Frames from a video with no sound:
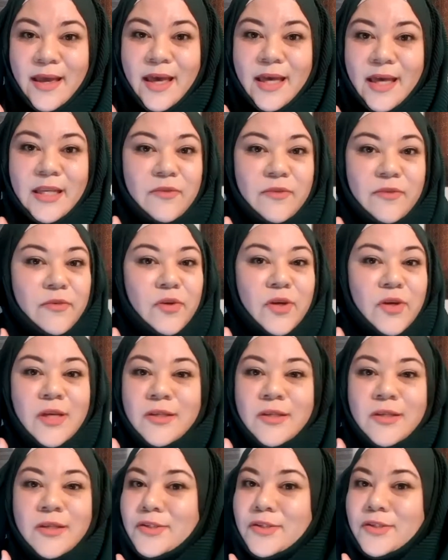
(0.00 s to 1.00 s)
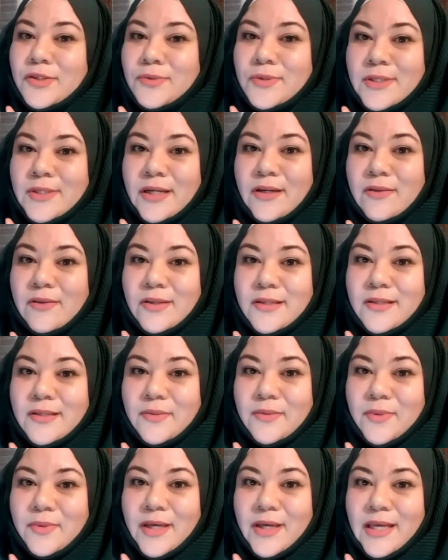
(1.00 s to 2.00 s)
And if you are not choosing Allah
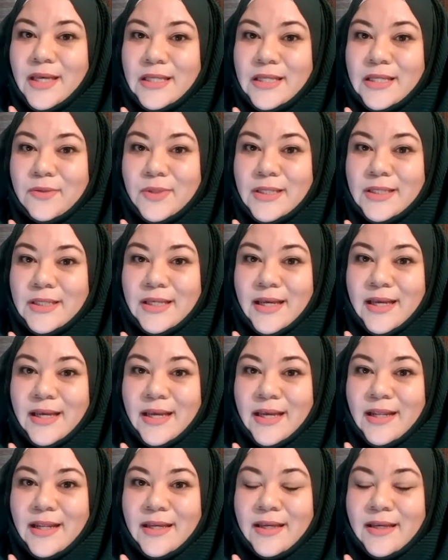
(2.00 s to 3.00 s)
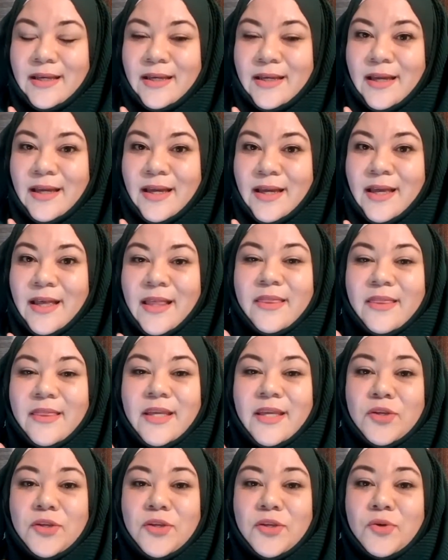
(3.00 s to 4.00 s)
subhanahu wa ta'ala,
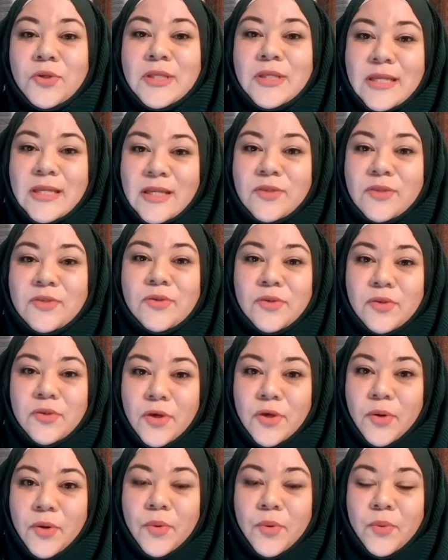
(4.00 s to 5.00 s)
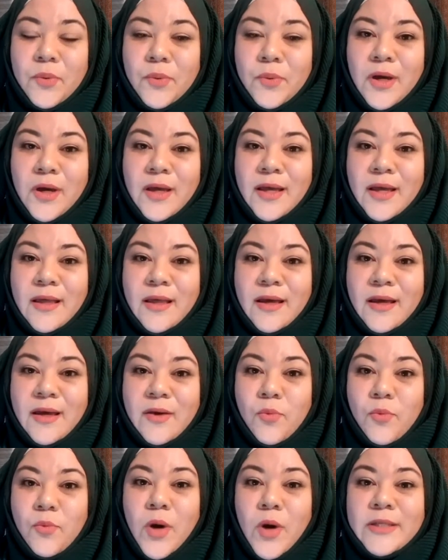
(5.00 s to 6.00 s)
then you need to know
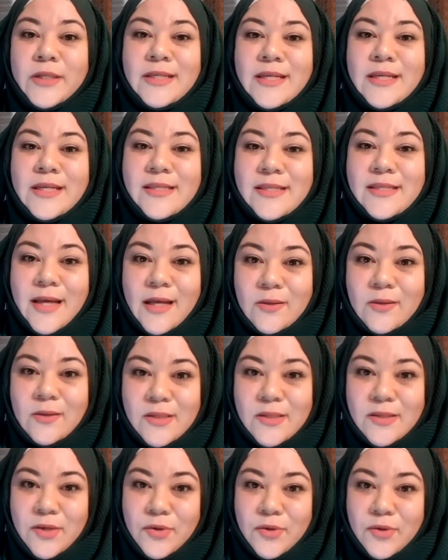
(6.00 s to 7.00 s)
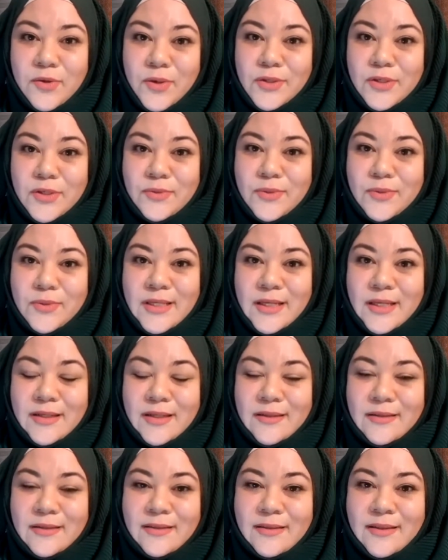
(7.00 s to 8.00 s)
what results you are
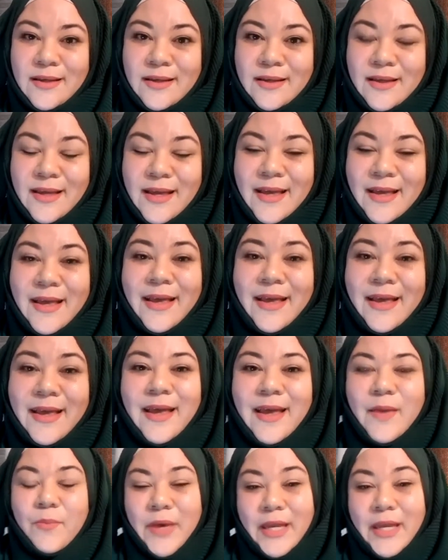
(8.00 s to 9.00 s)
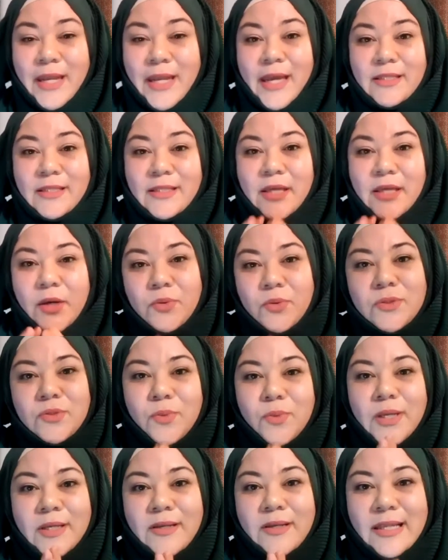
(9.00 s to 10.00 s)
choosing. But I don't
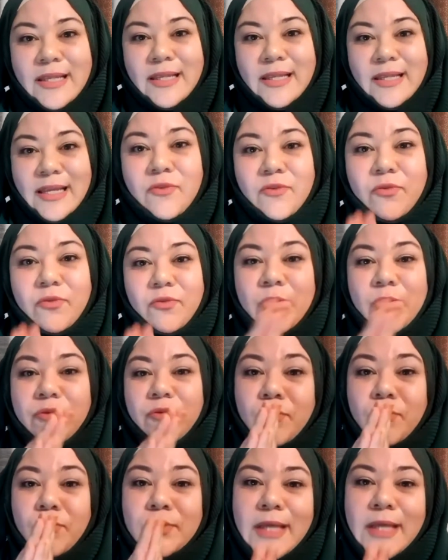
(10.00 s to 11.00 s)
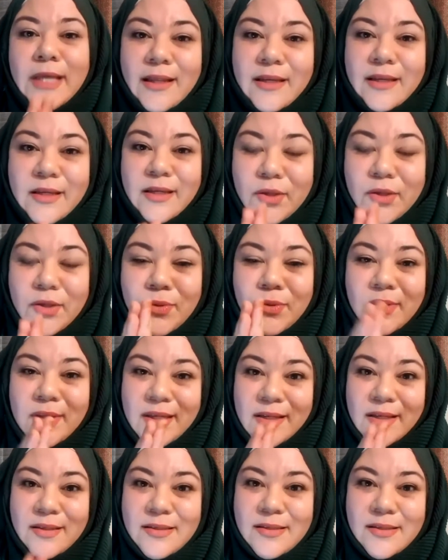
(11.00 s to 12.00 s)
want to leave before telling you
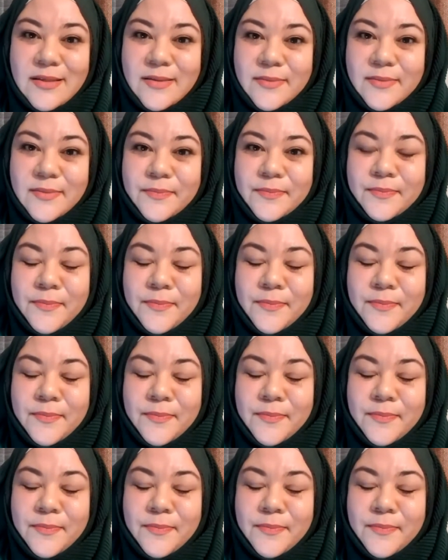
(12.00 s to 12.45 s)
this.